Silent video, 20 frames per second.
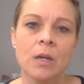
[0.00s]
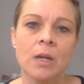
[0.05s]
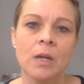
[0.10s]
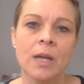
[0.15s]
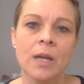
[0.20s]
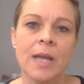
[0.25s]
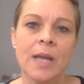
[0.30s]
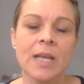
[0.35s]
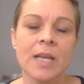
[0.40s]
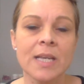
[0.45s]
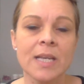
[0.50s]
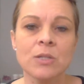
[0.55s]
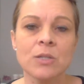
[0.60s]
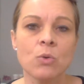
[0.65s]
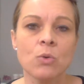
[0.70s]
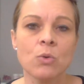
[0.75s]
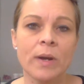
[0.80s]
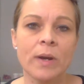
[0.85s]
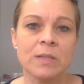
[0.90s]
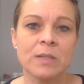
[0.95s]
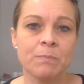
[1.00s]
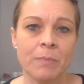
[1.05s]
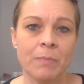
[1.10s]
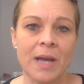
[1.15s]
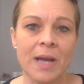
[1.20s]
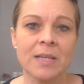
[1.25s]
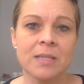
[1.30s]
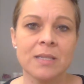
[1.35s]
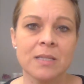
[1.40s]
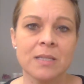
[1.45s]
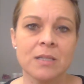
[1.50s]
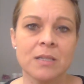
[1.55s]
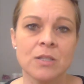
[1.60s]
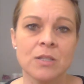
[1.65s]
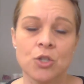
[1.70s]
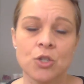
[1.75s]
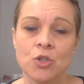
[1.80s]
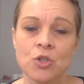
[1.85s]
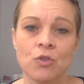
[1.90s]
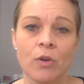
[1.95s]
It is always best
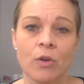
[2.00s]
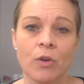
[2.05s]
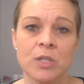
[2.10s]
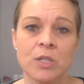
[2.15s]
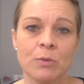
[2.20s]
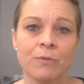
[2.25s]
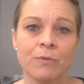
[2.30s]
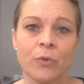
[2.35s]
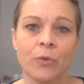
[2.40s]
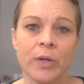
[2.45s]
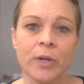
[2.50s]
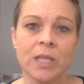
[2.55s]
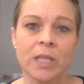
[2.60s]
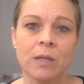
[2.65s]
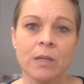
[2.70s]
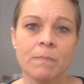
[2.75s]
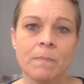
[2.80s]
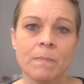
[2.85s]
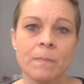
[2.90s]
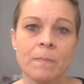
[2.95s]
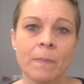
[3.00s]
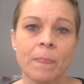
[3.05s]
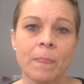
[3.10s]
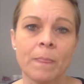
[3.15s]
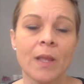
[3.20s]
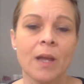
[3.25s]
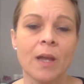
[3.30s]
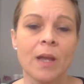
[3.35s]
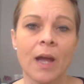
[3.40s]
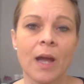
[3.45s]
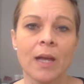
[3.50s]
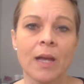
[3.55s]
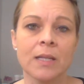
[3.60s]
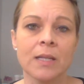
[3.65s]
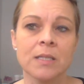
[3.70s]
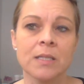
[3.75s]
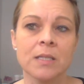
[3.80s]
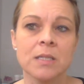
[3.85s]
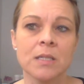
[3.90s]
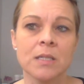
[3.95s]
to try to avoid them
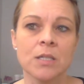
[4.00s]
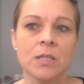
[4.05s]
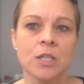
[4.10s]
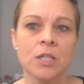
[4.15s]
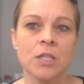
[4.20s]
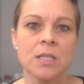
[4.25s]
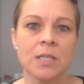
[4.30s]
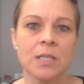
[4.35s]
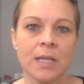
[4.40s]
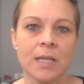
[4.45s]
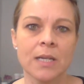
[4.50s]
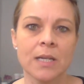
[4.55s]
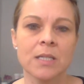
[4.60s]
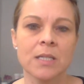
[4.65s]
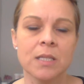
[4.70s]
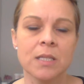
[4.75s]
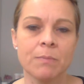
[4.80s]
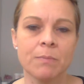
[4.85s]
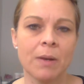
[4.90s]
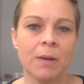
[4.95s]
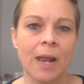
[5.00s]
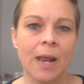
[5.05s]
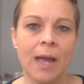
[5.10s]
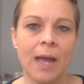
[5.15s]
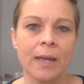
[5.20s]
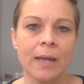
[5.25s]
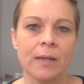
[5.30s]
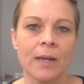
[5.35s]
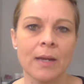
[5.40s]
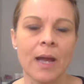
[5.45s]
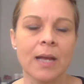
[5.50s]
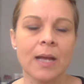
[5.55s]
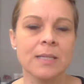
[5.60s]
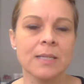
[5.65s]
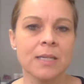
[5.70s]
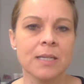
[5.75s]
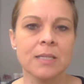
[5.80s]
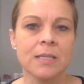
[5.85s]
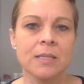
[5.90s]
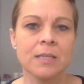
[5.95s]
and just stick to the plan as
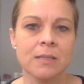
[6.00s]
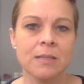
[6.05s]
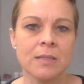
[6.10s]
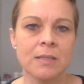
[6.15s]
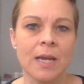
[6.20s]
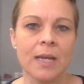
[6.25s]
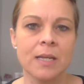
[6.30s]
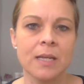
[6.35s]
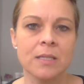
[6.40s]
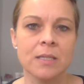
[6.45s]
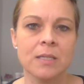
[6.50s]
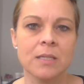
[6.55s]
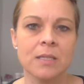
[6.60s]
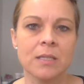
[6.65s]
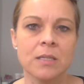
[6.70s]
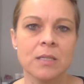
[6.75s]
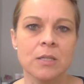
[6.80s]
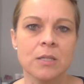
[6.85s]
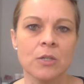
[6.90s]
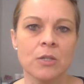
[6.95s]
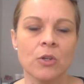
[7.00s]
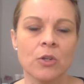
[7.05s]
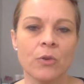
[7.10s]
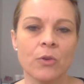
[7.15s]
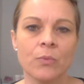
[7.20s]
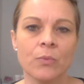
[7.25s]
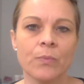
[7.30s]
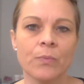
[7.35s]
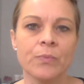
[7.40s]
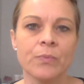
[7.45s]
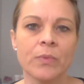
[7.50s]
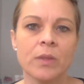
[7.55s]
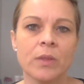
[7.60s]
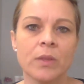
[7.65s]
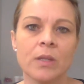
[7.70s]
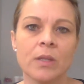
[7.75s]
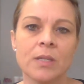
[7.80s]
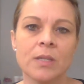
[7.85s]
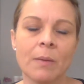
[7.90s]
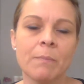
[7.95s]
it states.
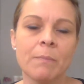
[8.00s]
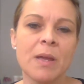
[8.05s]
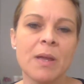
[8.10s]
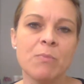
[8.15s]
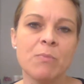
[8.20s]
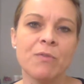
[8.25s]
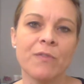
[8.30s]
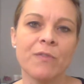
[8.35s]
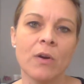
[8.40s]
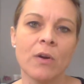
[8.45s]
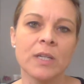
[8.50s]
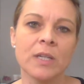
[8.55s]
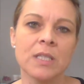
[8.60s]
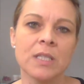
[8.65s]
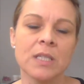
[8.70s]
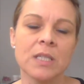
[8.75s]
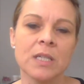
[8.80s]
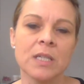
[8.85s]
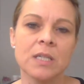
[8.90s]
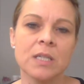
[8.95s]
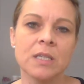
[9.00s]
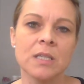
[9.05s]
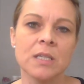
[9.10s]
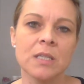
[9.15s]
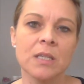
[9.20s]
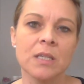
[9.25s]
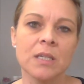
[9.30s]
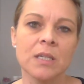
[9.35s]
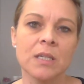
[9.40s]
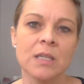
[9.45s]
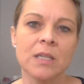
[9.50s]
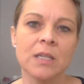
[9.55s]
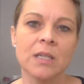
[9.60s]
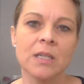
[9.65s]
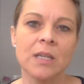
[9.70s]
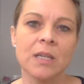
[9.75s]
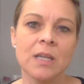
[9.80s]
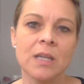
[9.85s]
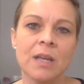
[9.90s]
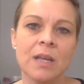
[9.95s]
Some people find that
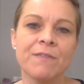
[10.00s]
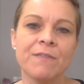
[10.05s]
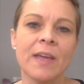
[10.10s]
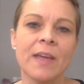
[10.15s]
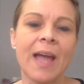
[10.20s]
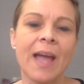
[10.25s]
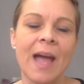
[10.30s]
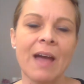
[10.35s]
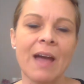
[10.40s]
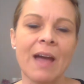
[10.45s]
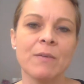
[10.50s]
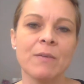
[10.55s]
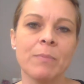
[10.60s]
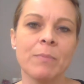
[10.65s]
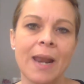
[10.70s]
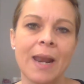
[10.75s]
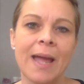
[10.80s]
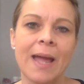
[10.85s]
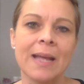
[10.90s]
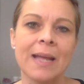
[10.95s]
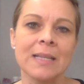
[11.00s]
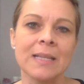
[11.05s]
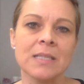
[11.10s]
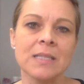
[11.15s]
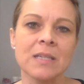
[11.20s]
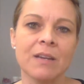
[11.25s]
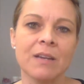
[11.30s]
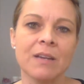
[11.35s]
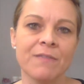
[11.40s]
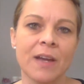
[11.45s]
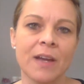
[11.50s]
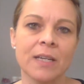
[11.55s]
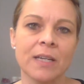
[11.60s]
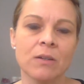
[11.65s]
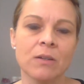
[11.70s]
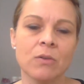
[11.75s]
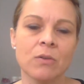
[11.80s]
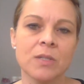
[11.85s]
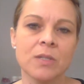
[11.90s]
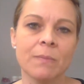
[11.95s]
if they have a planned event
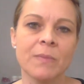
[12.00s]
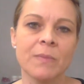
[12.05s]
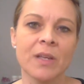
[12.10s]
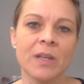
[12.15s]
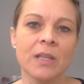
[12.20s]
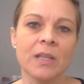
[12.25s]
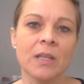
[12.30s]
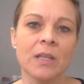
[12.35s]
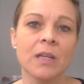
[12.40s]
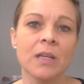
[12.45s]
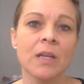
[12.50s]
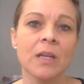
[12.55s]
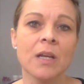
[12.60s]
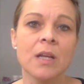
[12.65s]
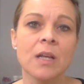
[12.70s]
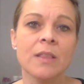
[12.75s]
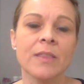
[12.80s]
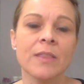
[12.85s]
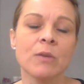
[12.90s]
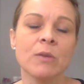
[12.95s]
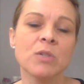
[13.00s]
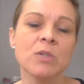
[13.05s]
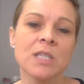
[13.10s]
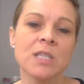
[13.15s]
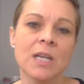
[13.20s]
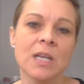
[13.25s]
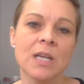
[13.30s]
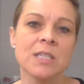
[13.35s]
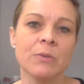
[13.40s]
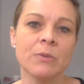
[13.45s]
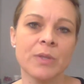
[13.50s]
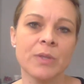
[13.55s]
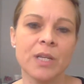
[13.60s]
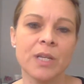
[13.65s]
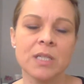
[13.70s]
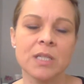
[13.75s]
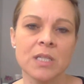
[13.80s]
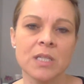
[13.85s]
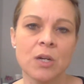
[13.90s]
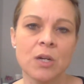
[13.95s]
or something, they'll discuss it with a
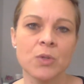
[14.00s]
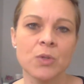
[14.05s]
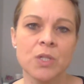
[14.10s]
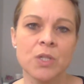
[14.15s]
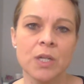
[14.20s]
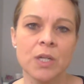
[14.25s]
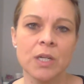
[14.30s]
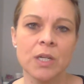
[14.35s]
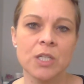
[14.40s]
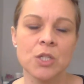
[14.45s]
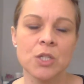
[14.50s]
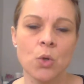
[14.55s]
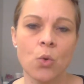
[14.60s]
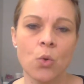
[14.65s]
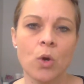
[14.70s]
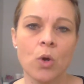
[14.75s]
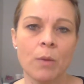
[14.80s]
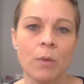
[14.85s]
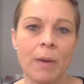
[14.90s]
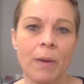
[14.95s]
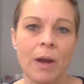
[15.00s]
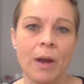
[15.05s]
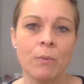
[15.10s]
consultant and talk about